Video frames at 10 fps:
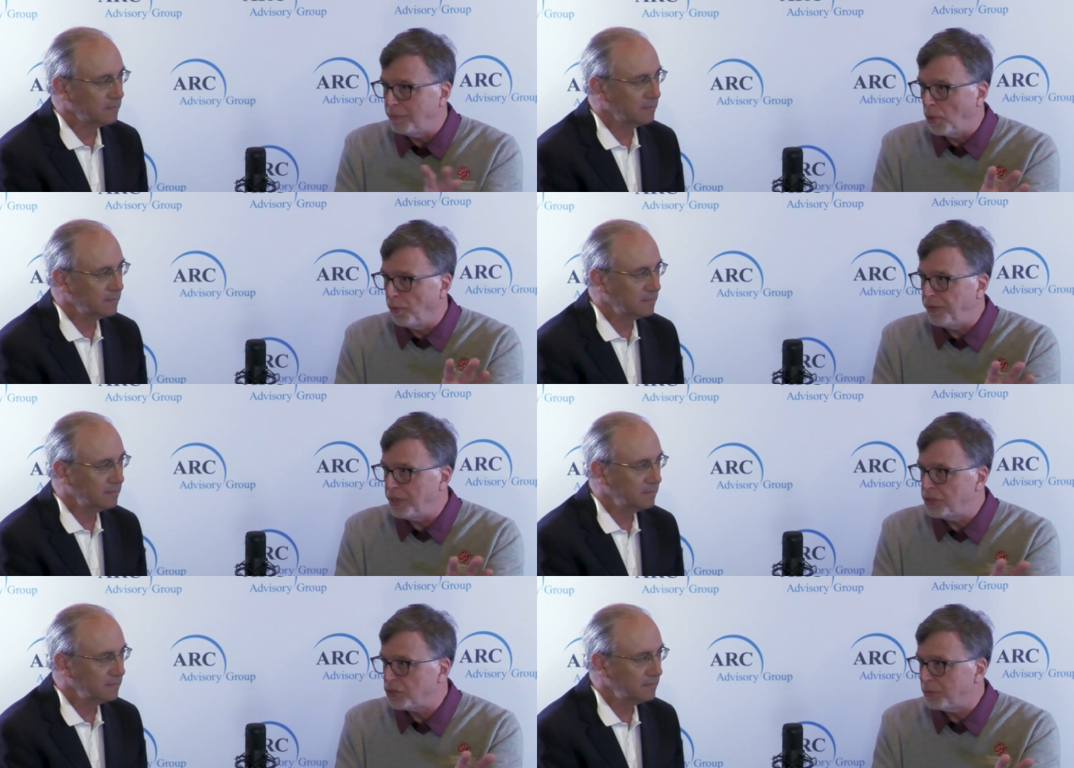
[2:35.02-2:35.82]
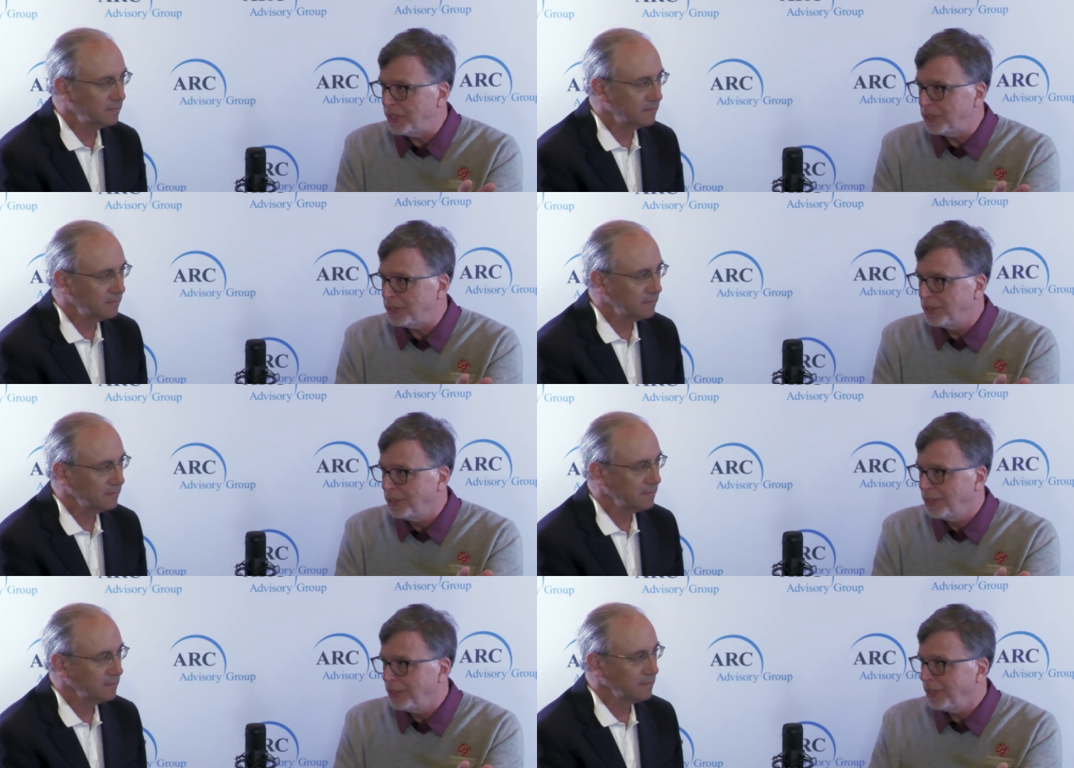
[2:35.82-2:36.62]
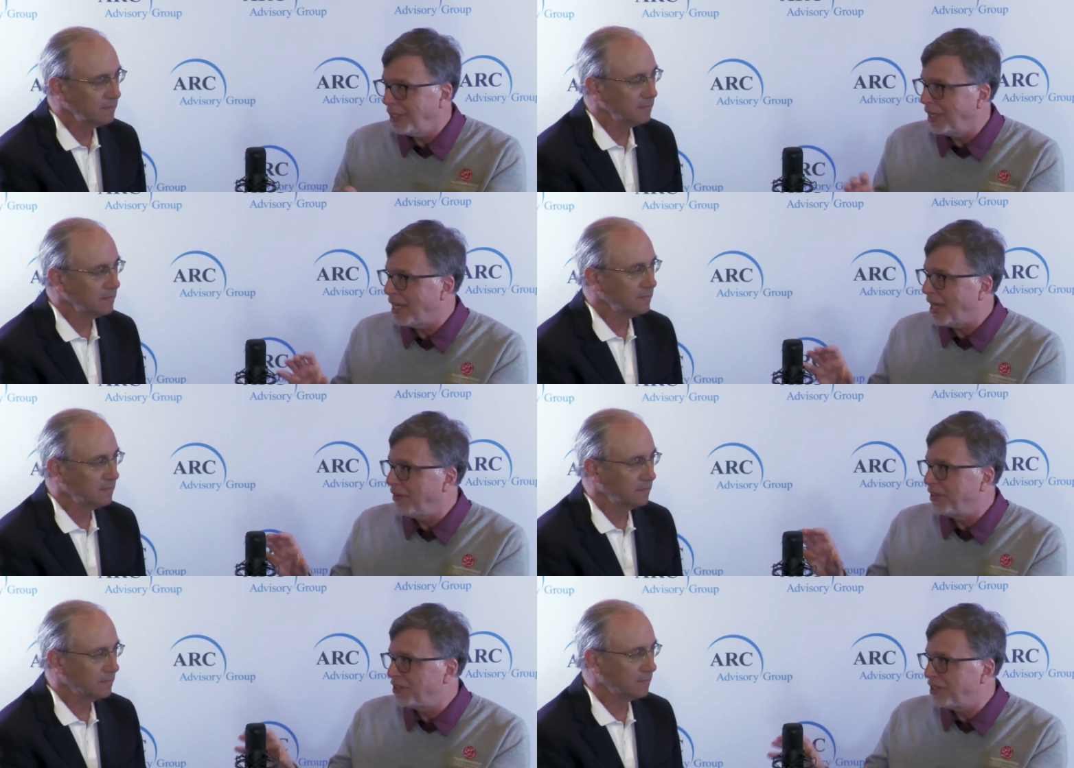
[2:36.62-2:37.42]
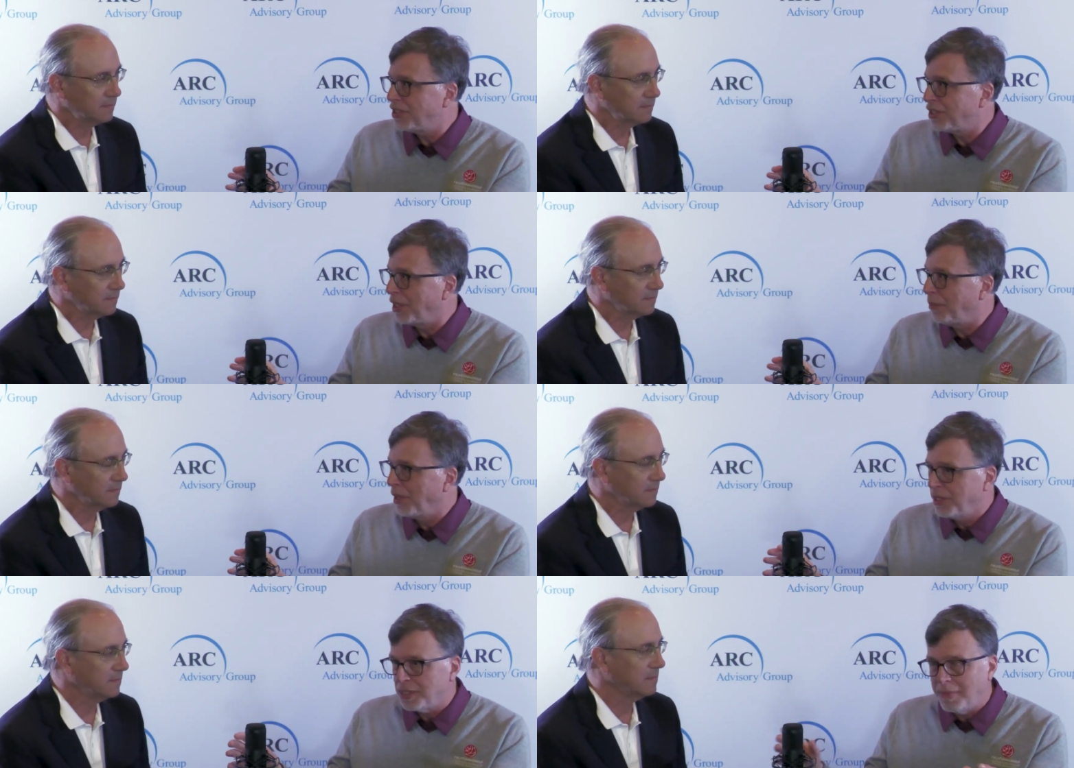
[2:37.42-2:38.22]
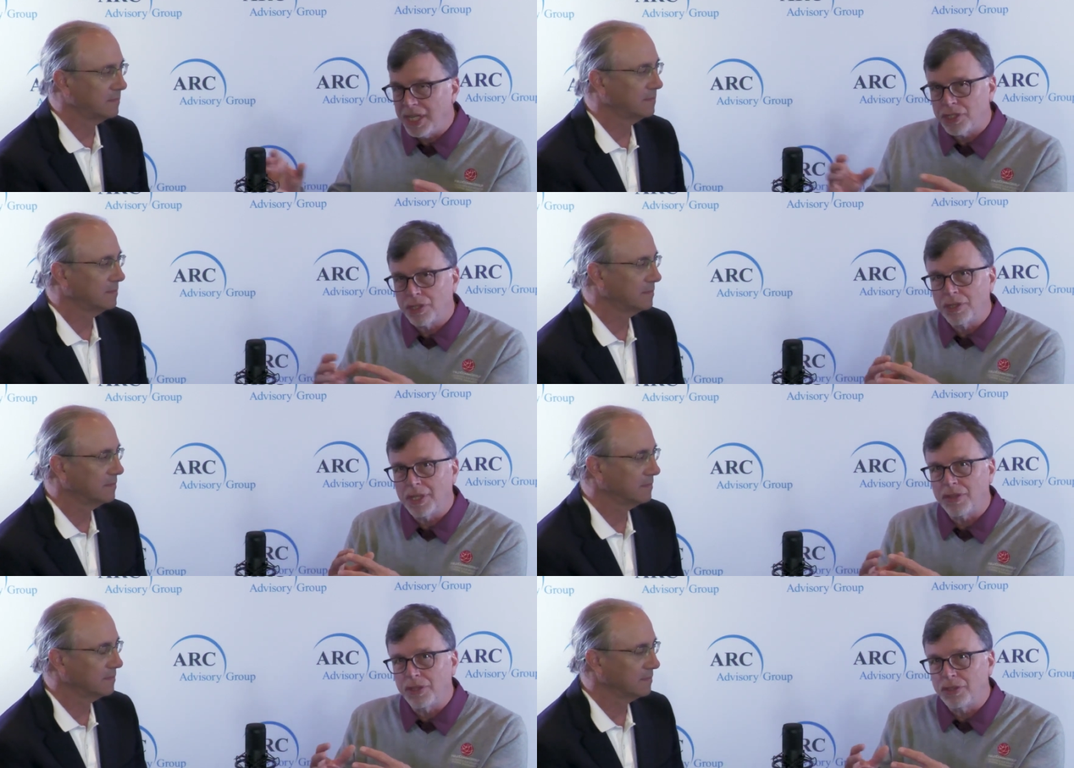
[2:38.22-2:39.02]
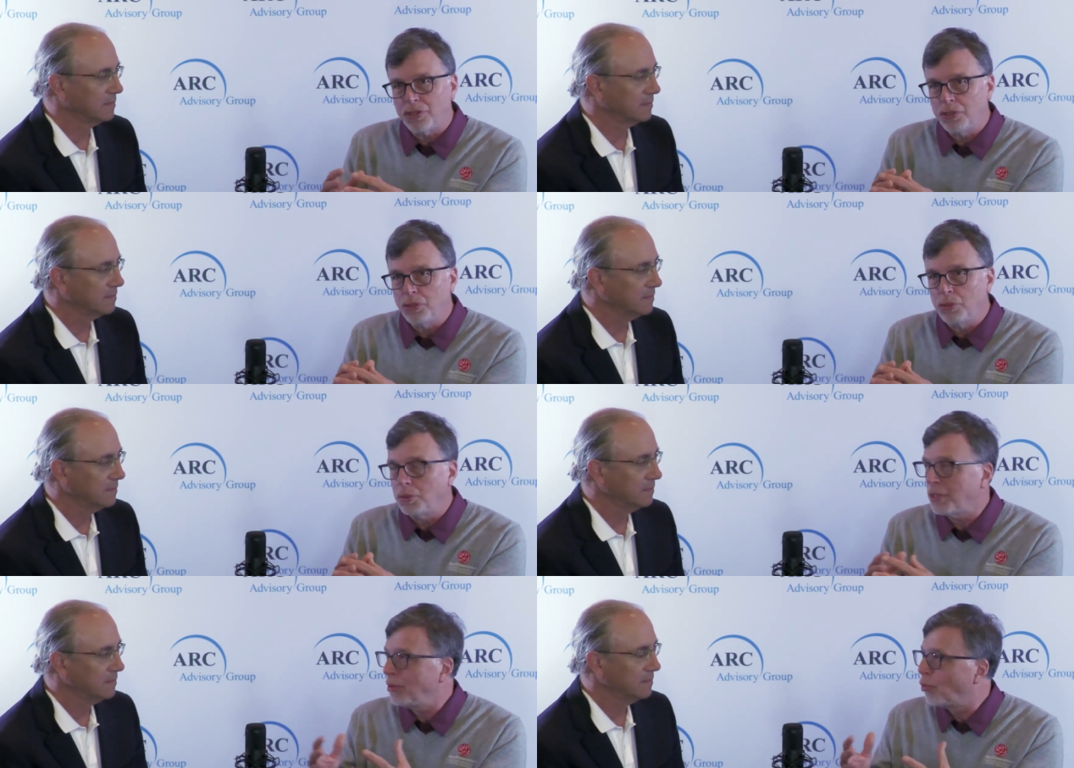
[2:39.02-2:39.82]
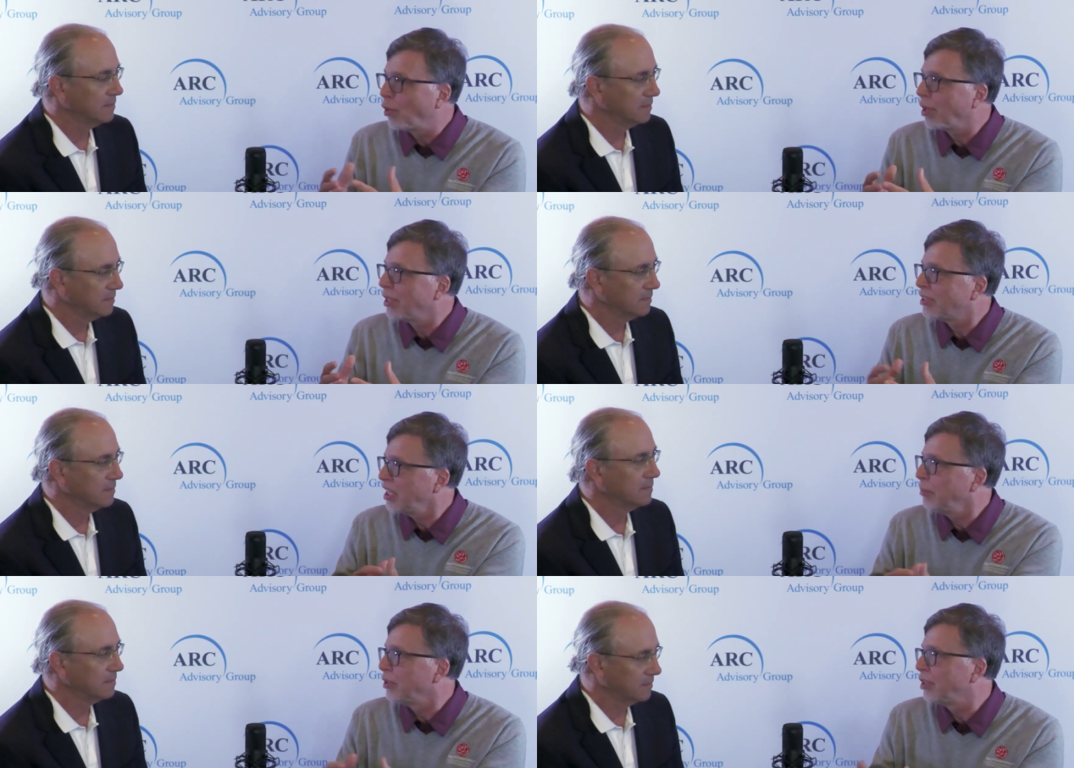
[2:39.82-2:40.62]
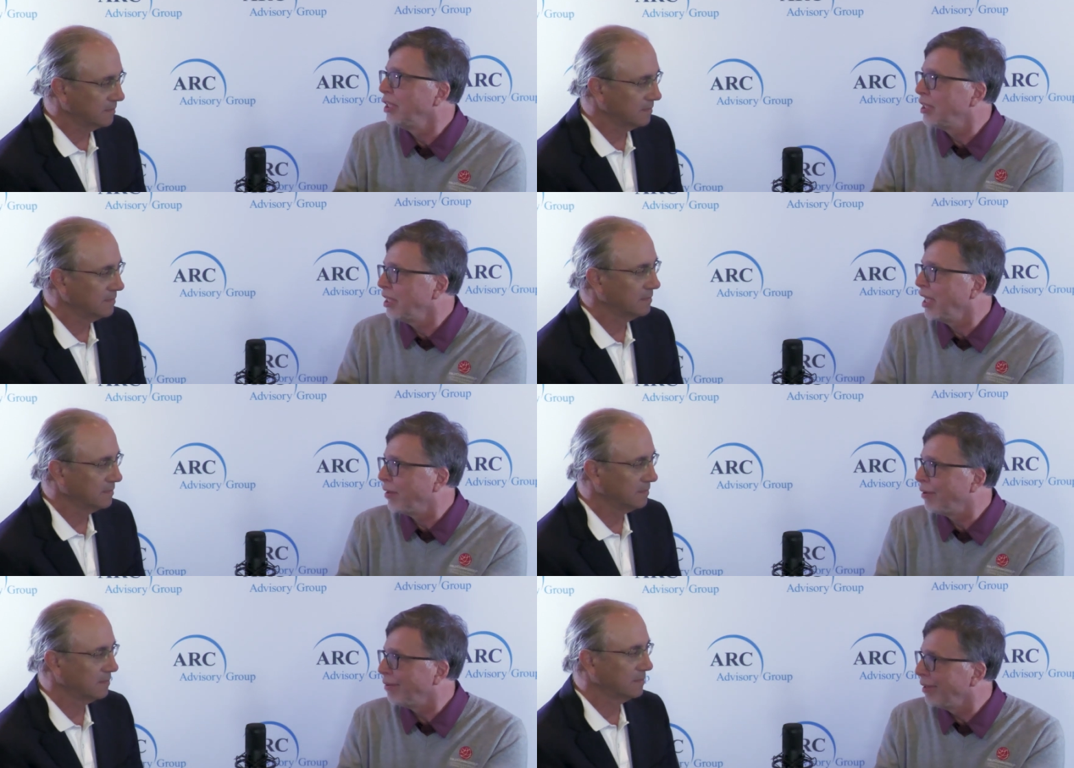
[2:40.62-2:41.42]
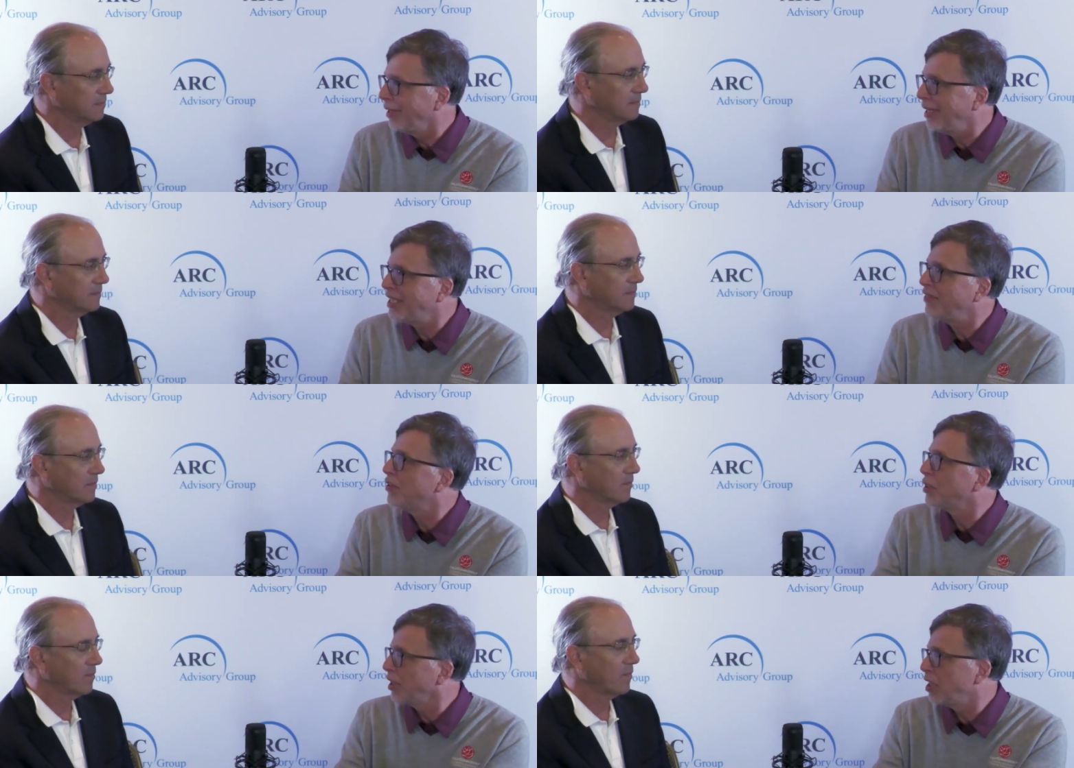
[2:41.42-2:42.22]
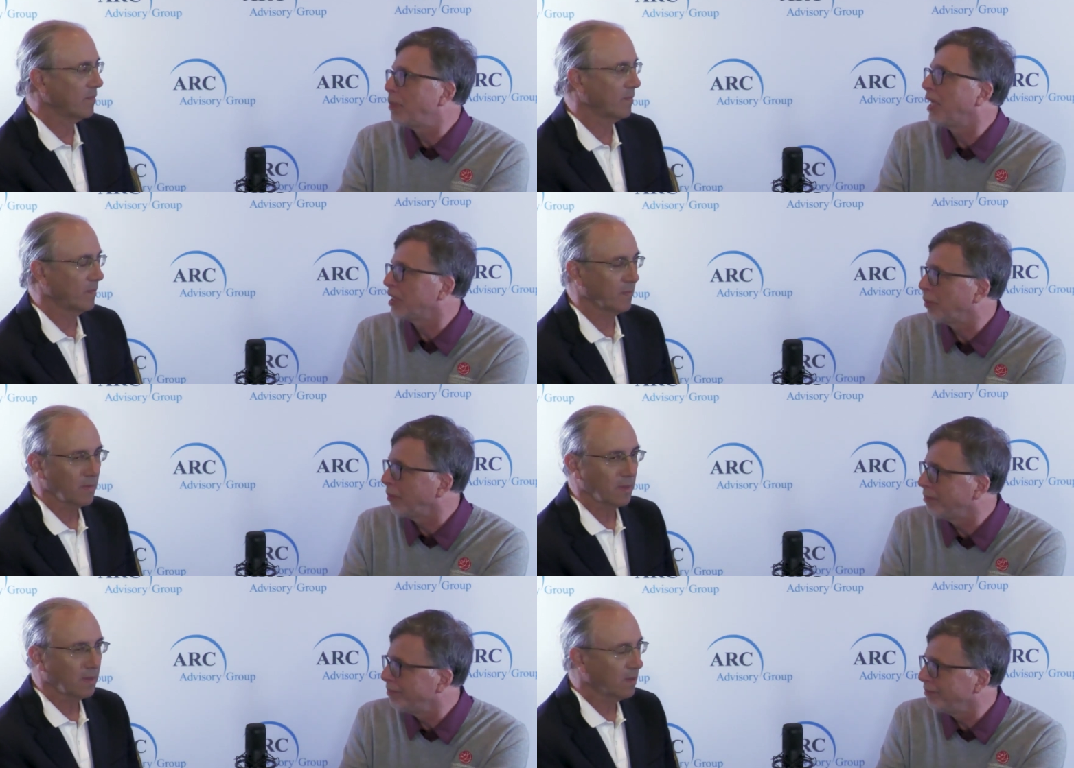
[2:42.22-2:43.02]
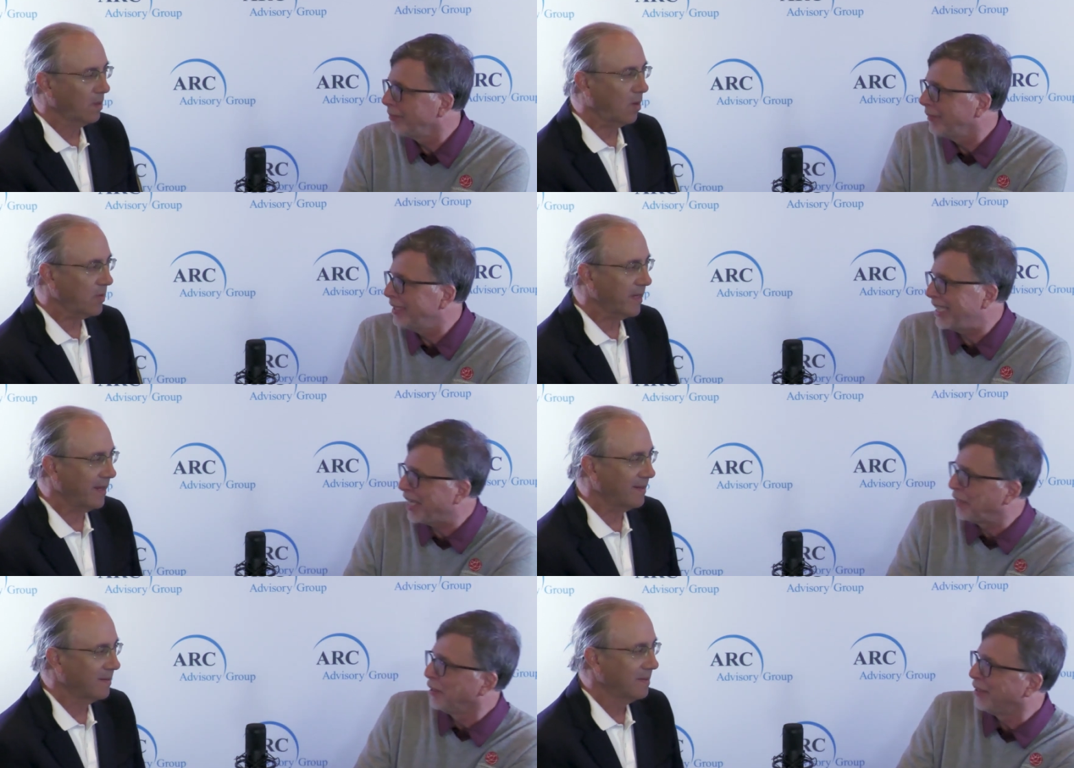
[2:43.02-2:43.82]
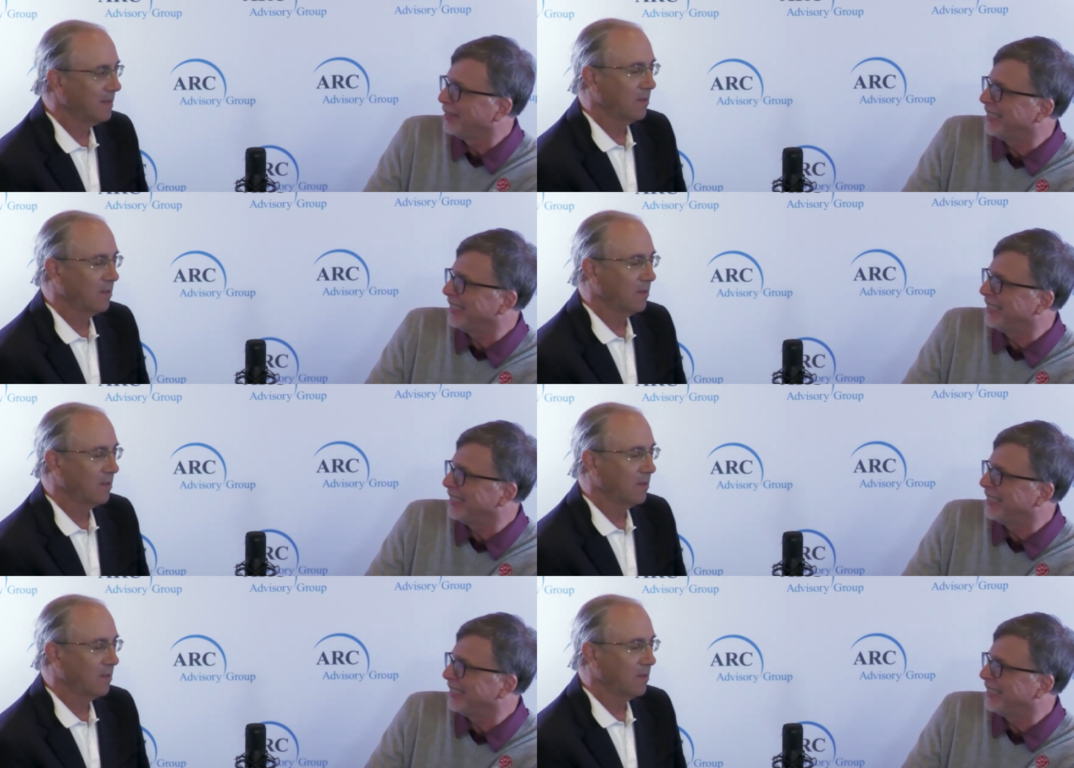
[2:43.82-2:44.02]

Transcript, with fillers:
Speaker 1: in both the instrument and on the system to make sure that the two can work seamlessly together as efficiently as possible. Okay. Is that clear?